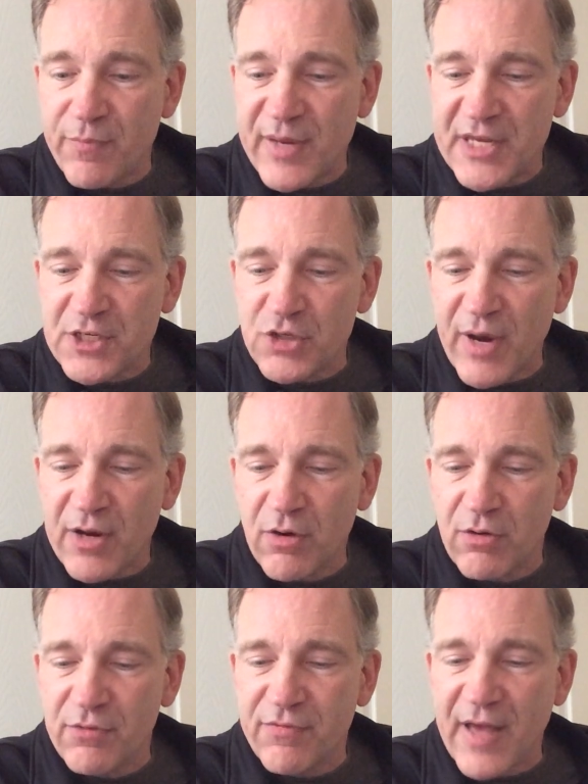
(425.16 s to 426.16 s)
metres
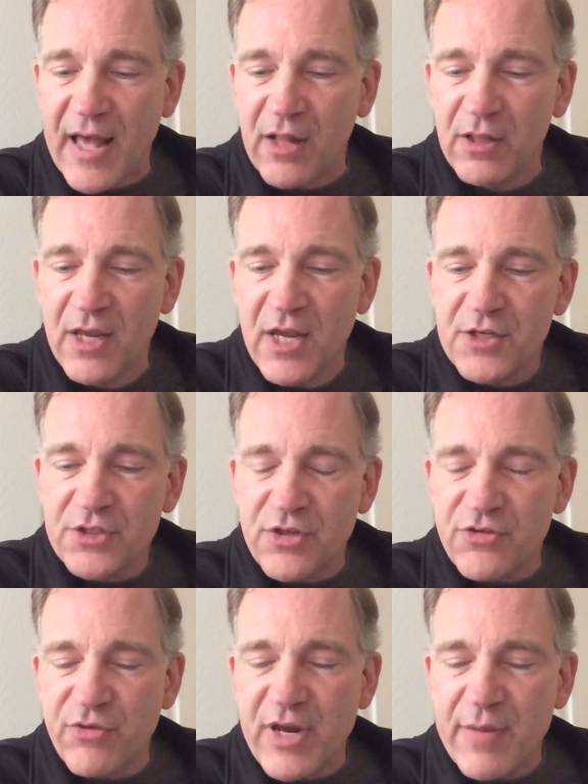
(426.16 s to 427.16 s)
record fell to
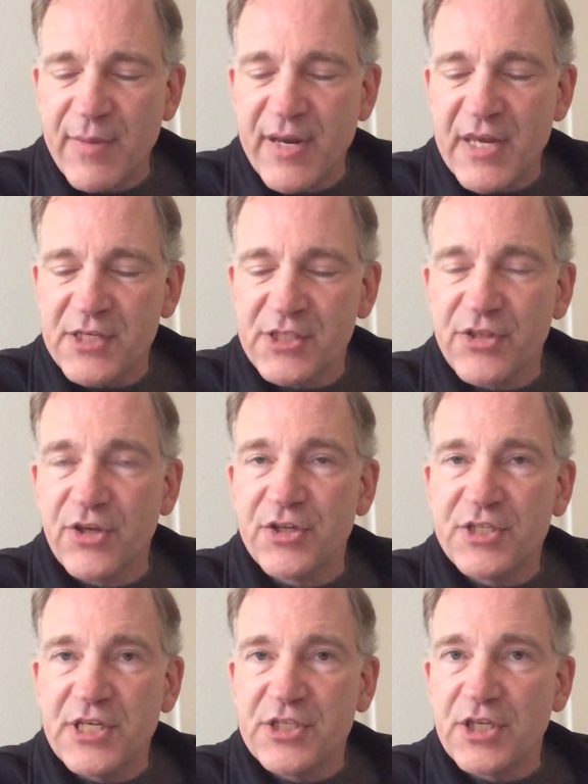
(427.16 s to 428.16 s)
3 minutes
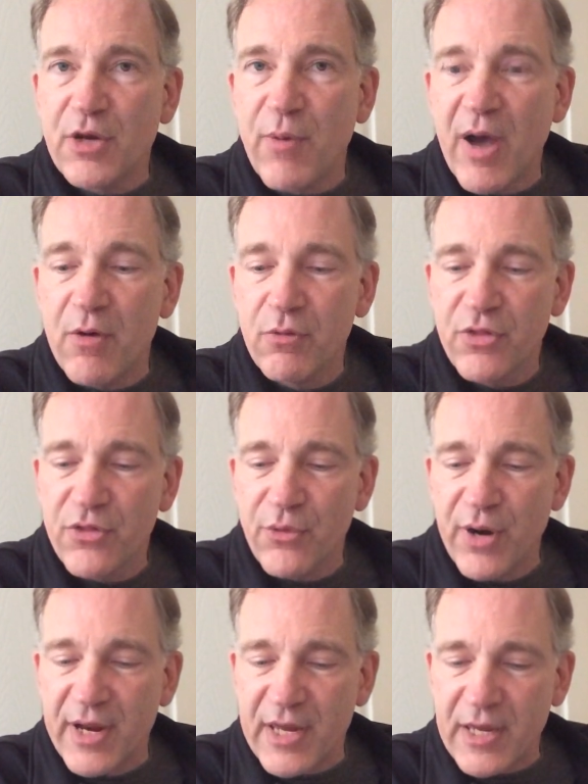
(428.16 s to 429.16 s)

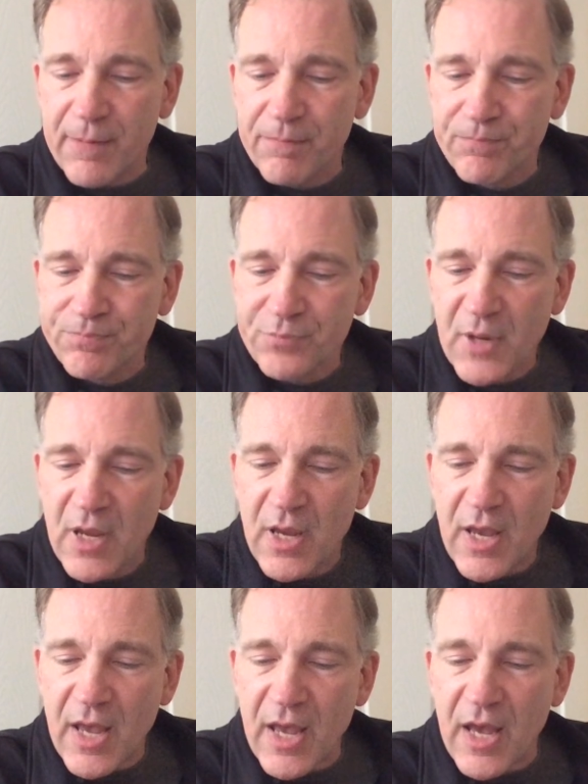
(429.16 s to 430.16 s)
32.03.
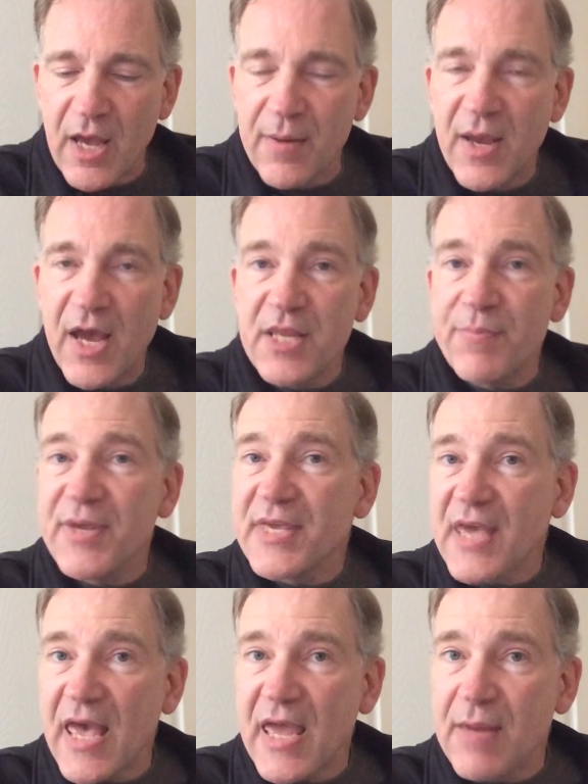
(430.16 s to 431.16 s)
And he
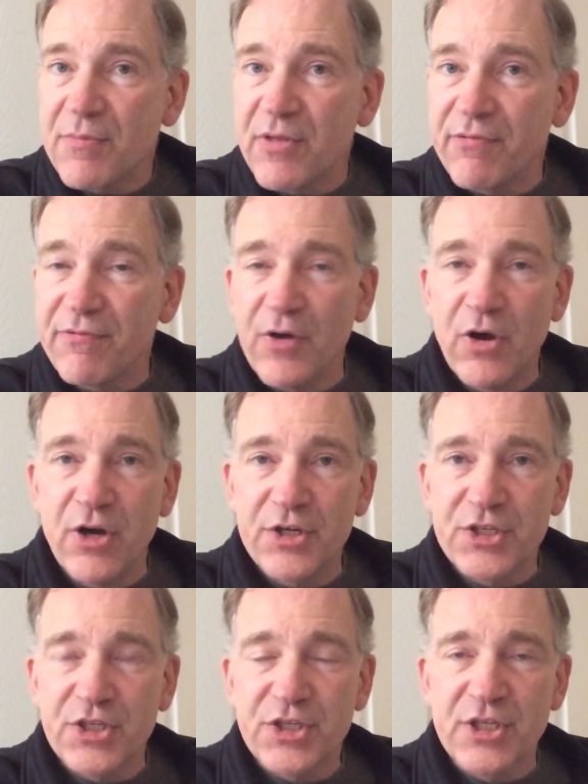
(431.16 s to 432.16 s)
became the
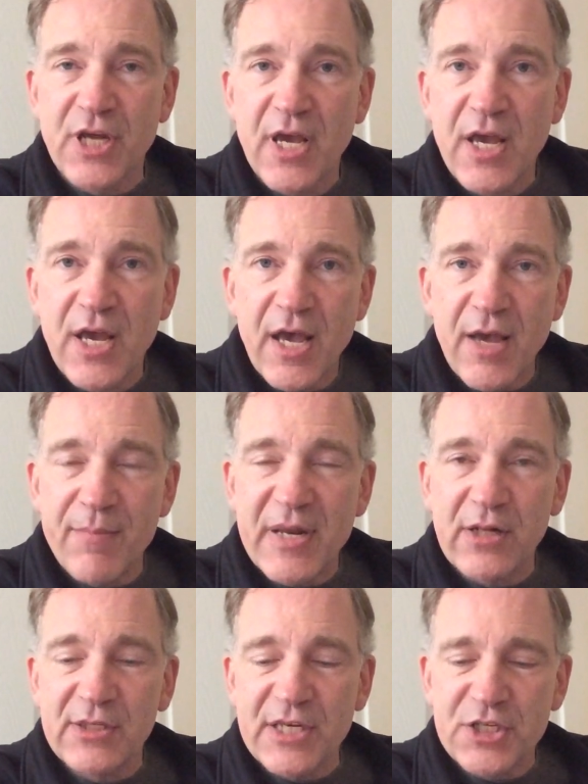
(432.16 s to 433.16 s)
first
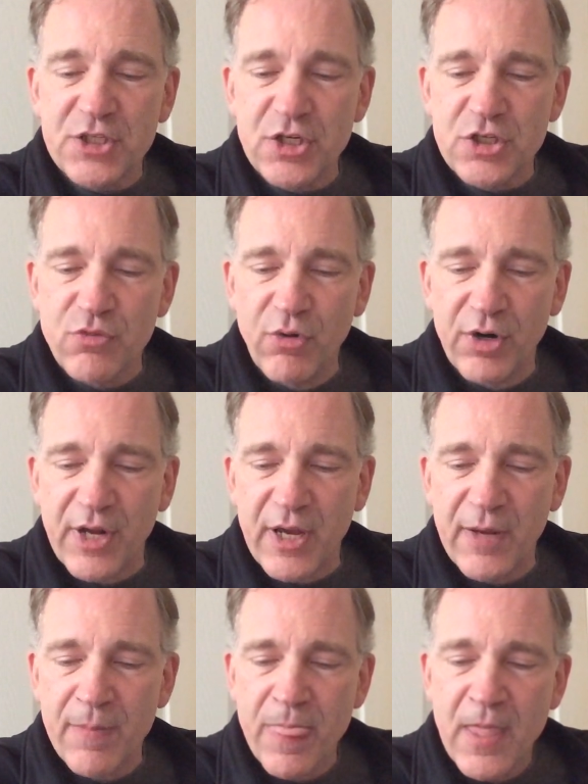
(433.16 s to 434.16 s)
middle distance
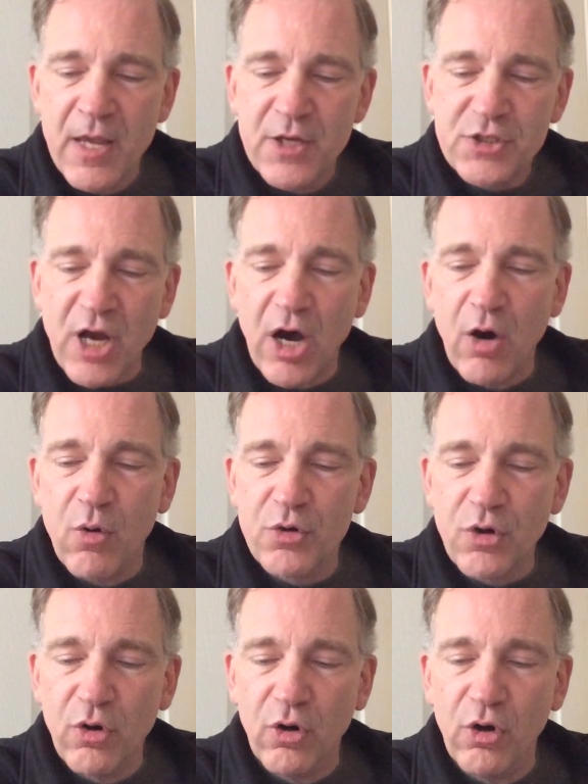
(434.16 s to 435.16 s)
runner to
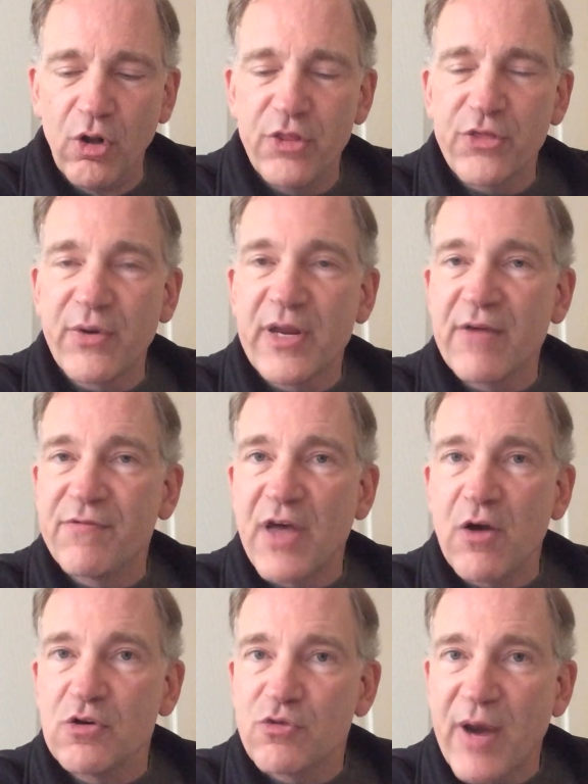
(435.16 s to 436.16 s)
hold all 3 of
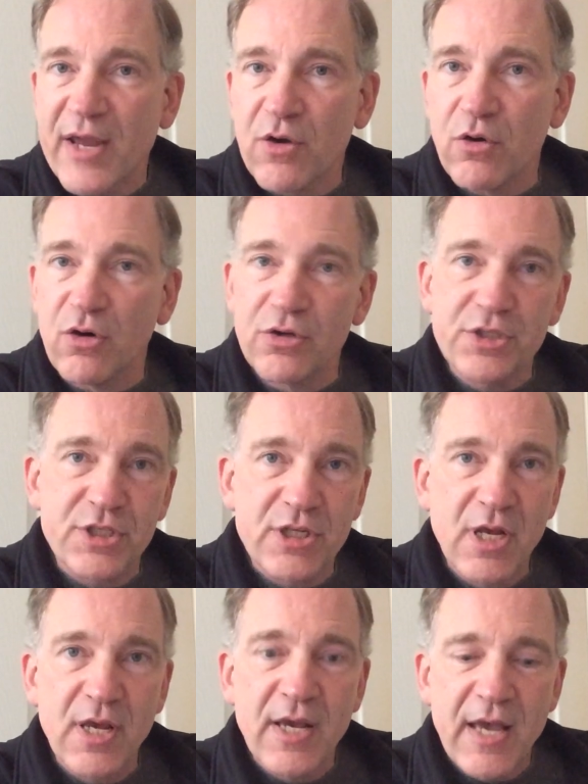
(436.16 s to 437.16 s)
those
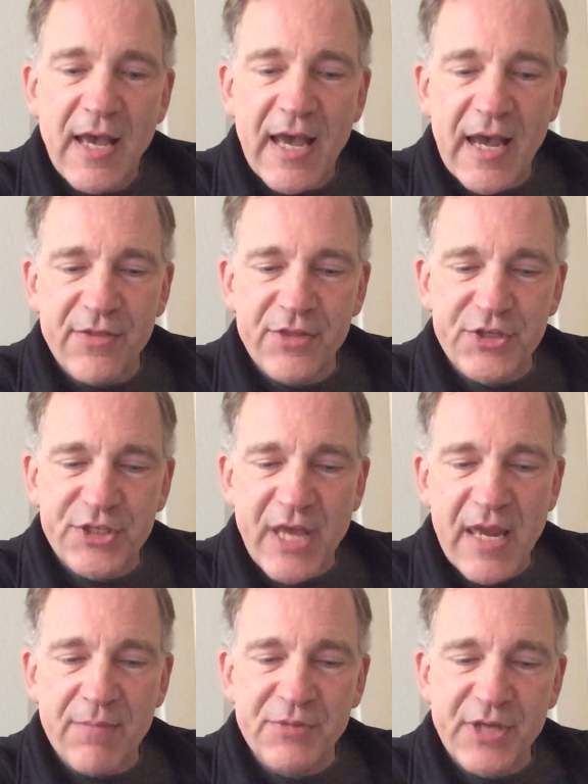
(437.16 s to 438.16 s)
records at the
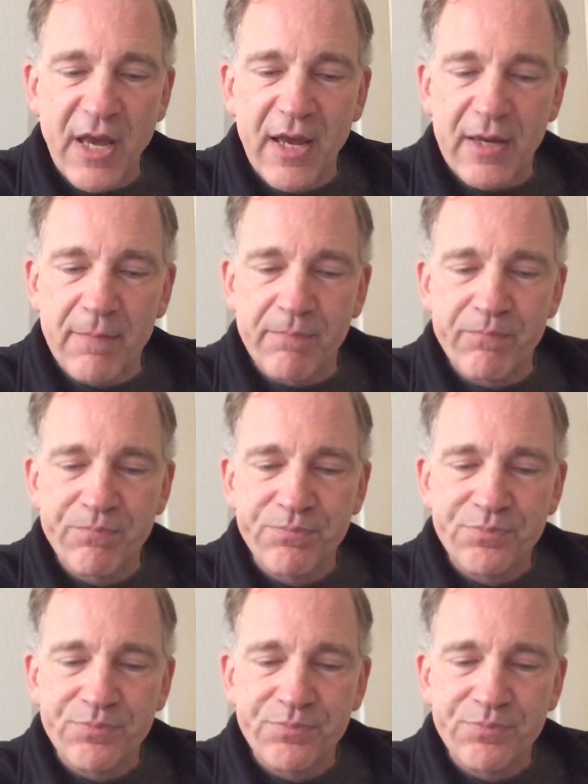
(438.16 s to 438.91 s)
same time.